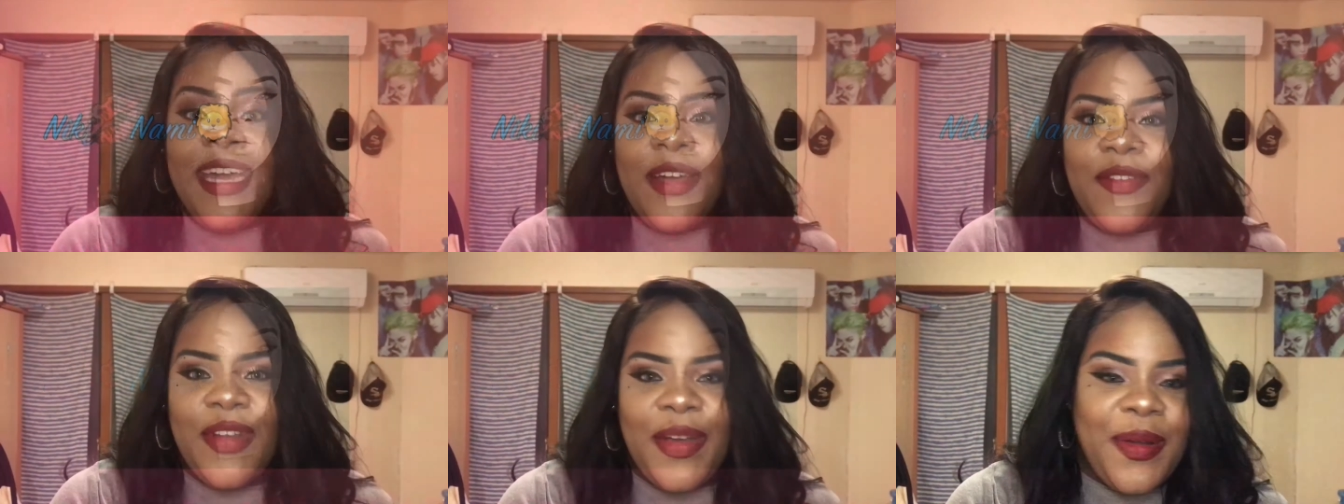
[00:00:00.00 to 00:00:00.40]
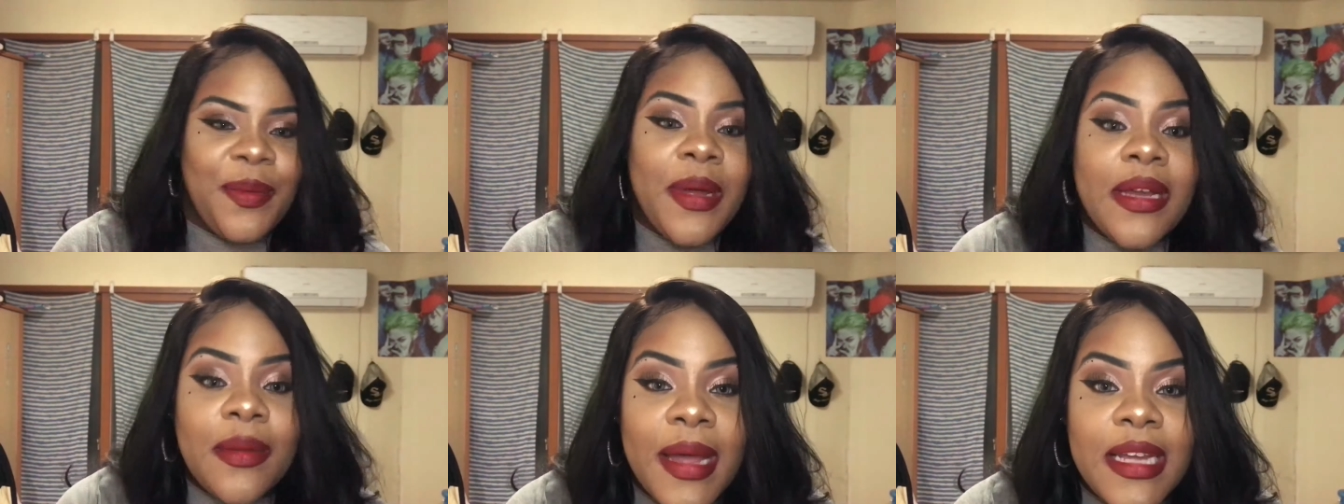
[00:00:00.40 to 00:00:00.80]
everyone,
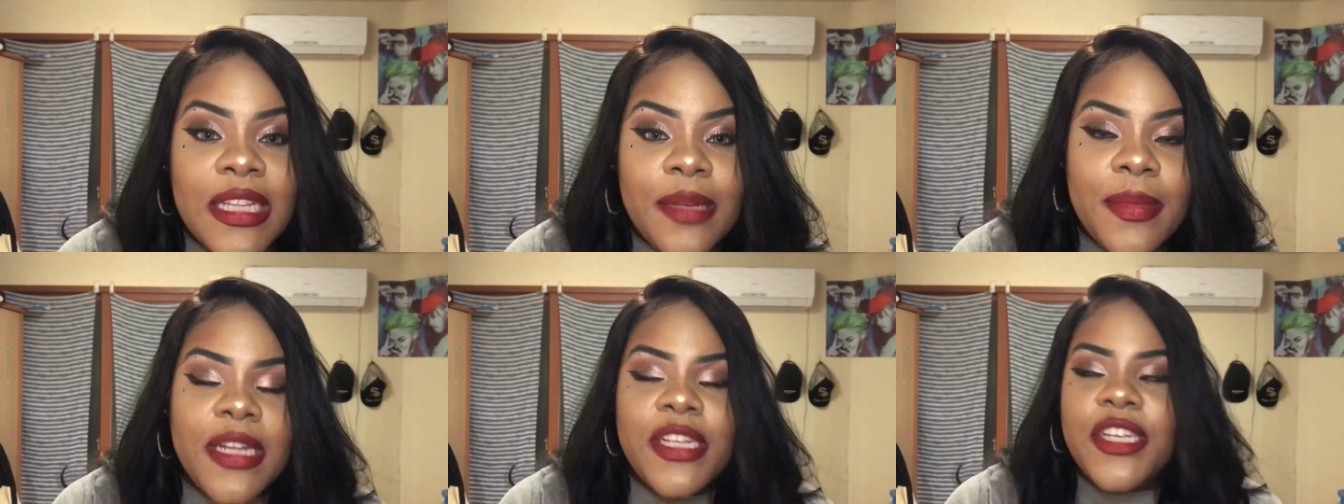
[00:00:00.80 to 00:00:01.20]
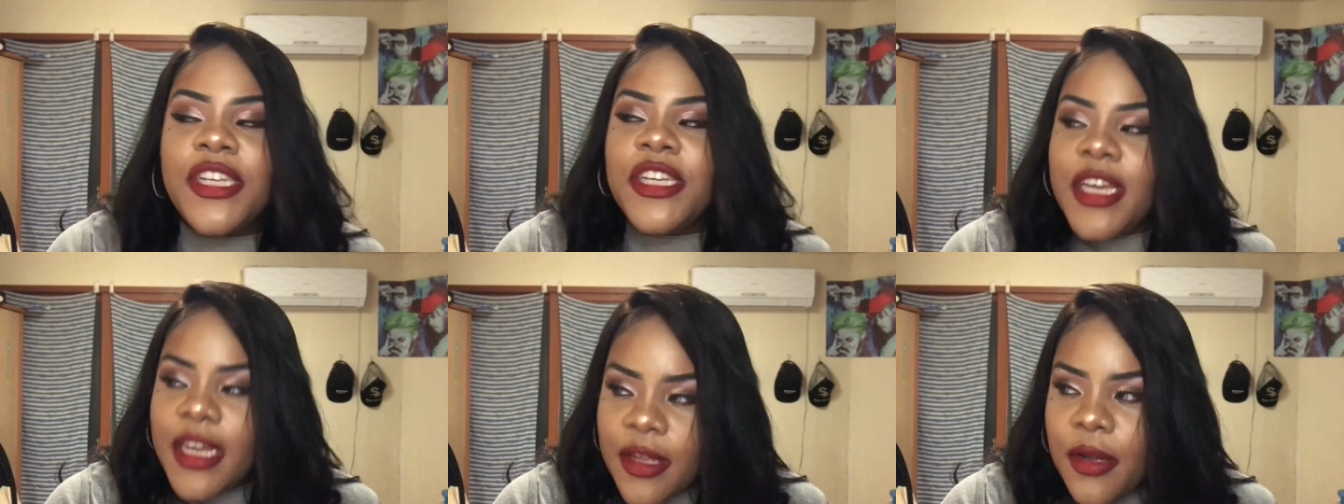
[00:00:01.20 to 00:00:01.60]
welcome back to my
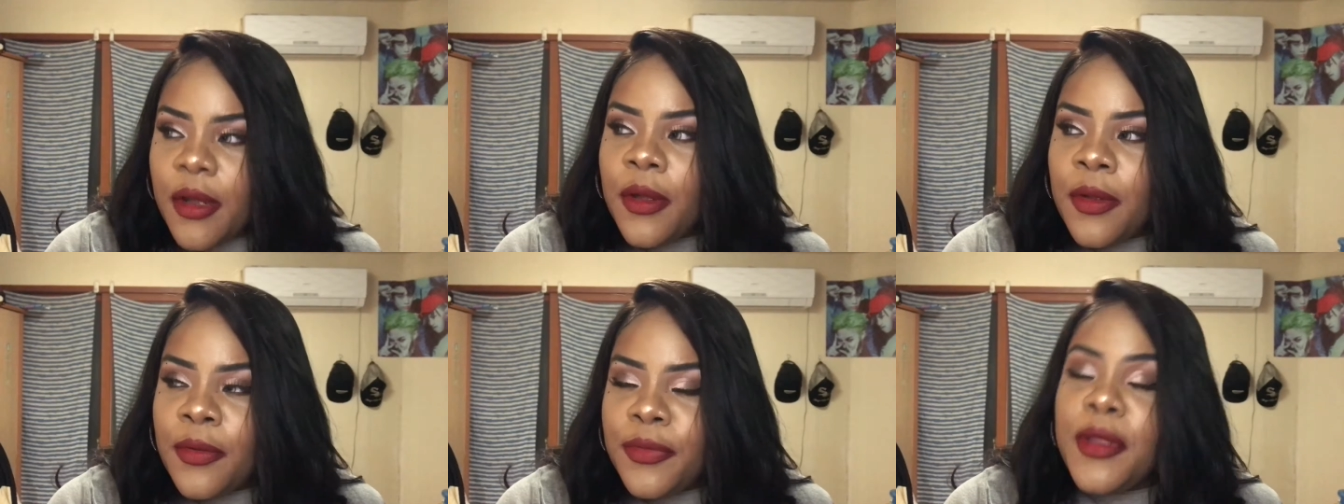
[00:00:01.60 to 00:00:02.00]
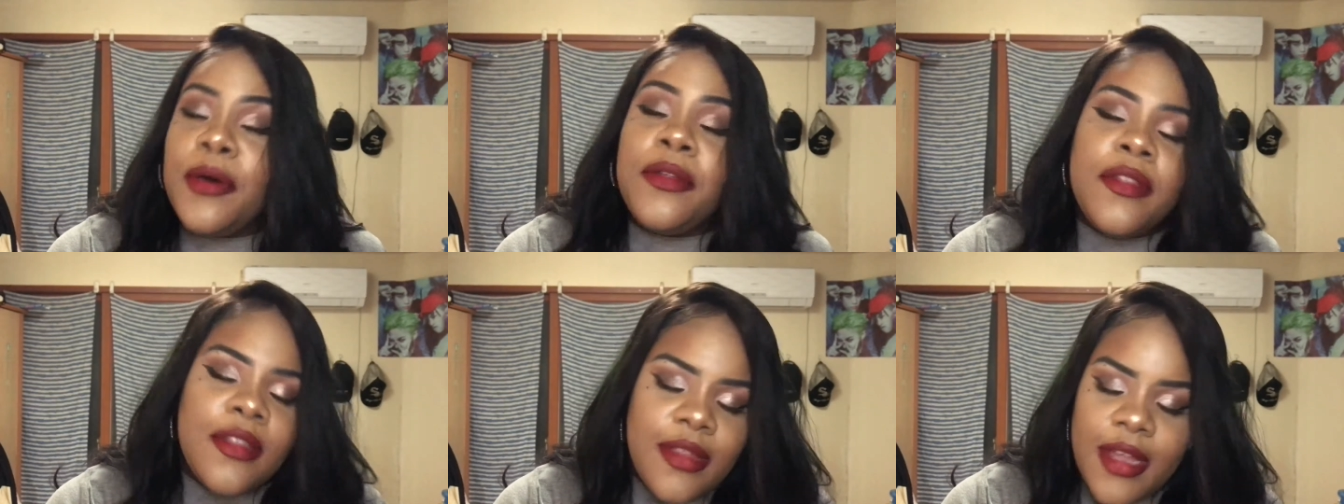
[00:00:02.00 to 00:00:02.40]
channel.
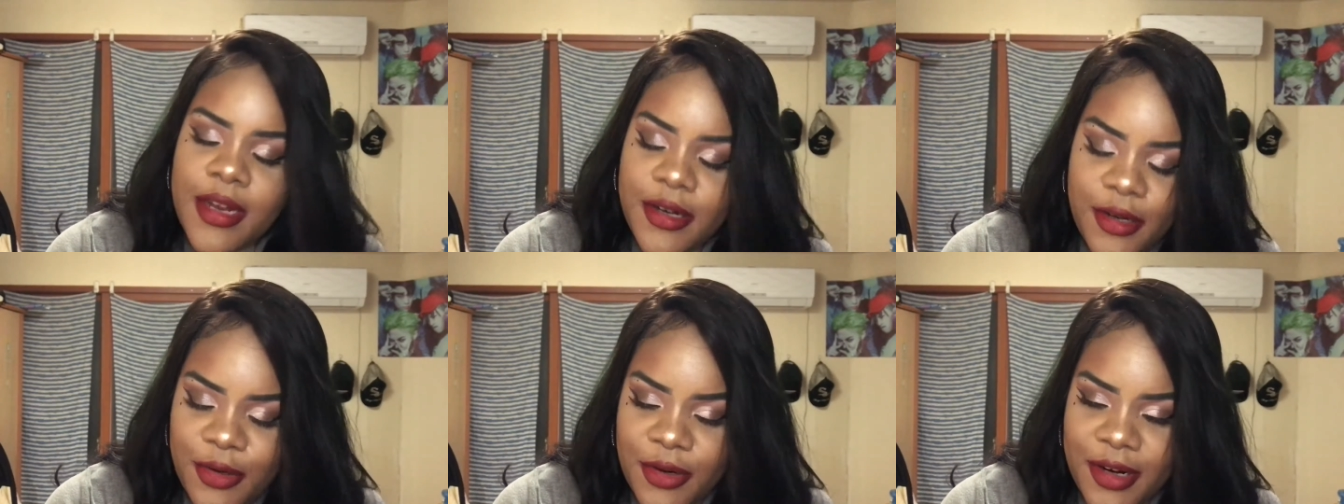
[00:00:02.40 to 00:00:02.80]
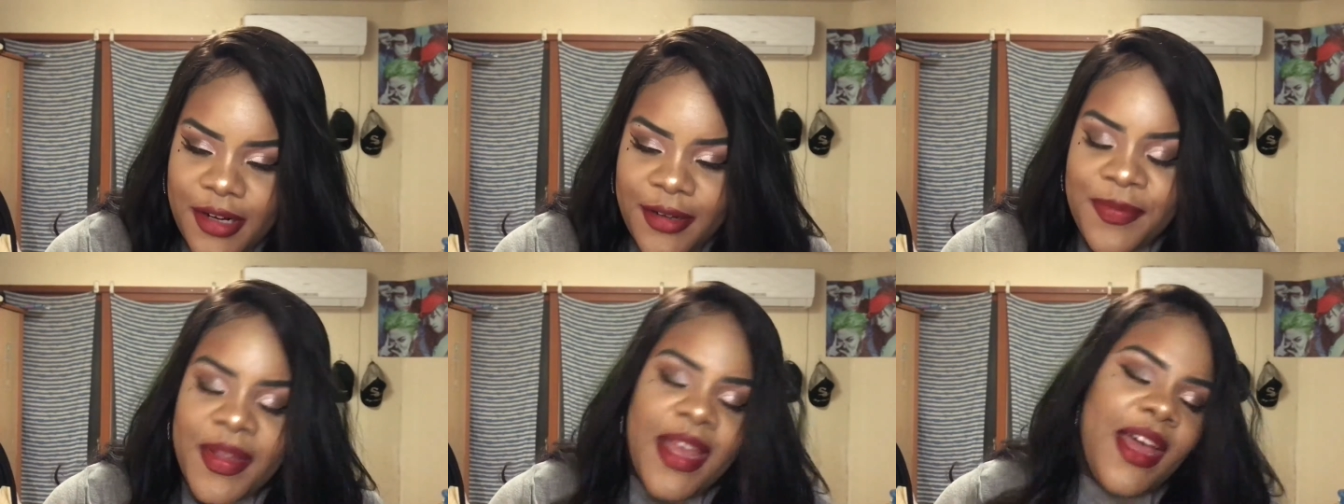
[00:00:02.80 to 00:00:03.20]
No, this is not a tutorial.